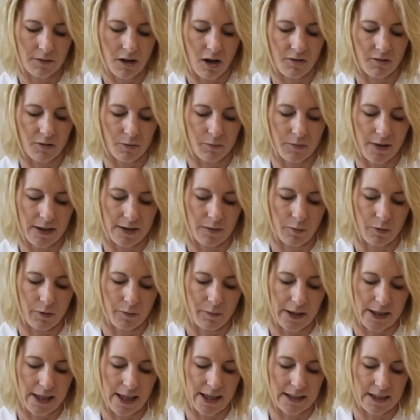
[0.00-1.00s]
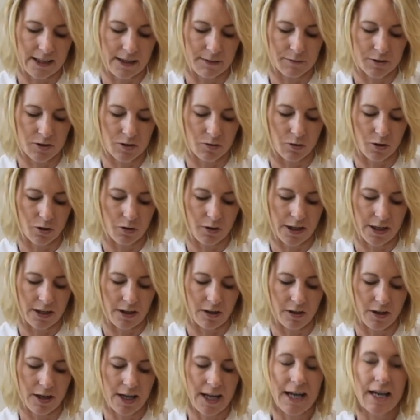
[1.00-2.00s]
where my light comes through
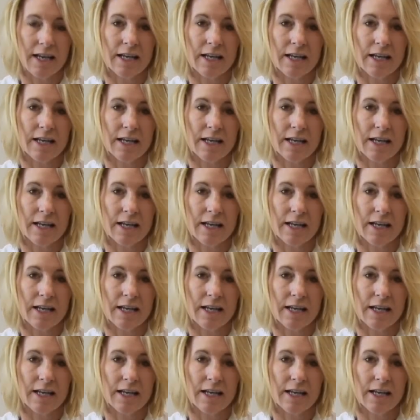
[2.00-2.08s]
here,